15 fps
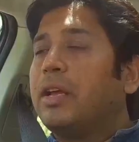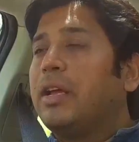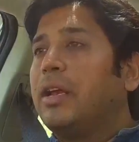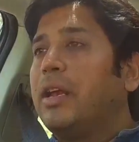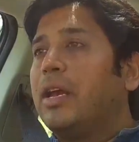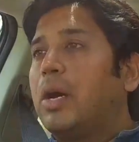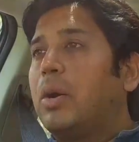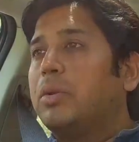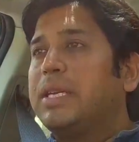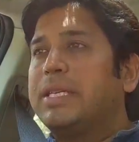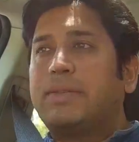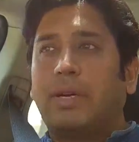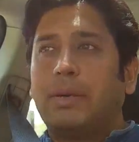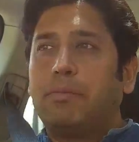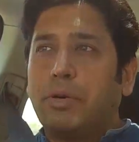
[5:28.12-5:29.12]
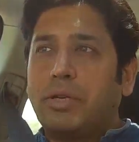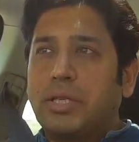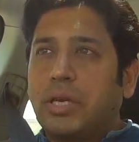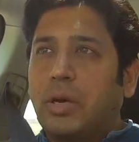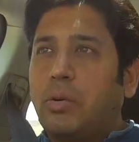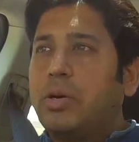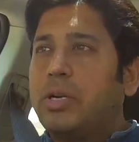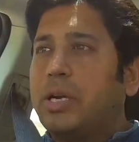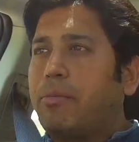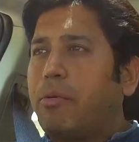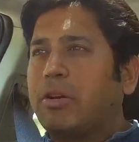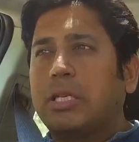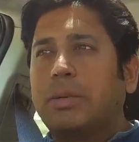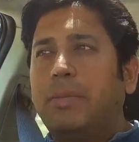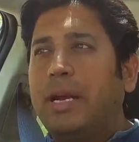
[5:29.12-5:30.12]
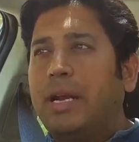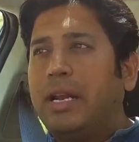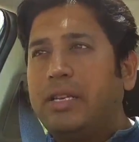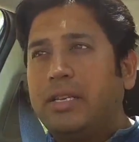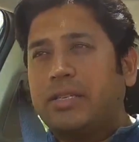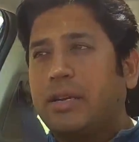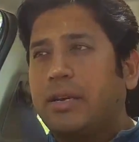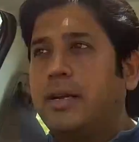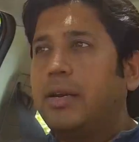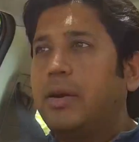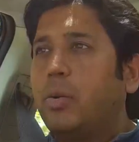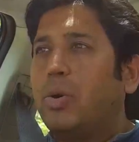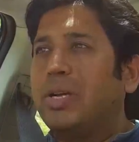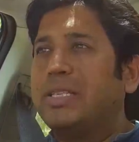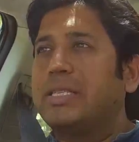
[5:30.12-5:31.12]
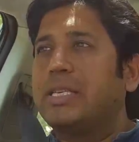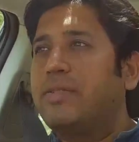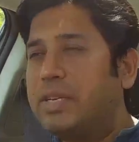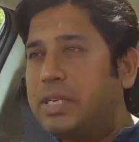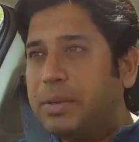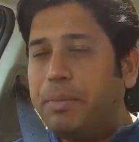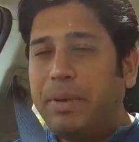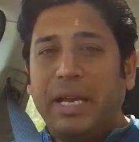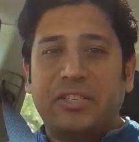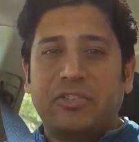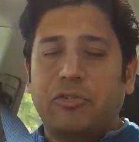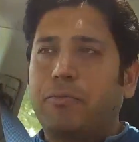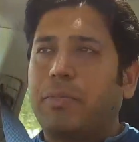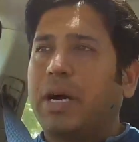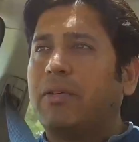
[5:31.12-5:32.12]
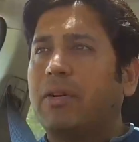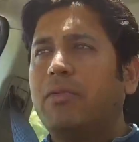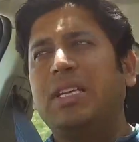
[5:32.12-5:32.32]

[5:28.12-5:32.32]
Now this one puts out approximately just under 170 PS of power,